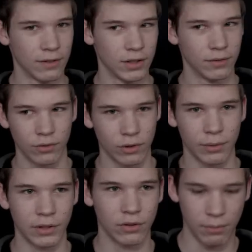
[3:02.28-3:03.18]
of it or
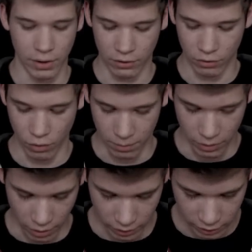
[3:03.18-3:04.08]
otherwise you might just screw up your
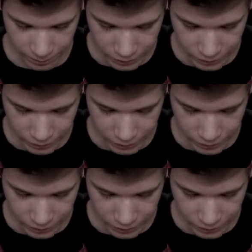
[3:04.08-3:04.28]
darts.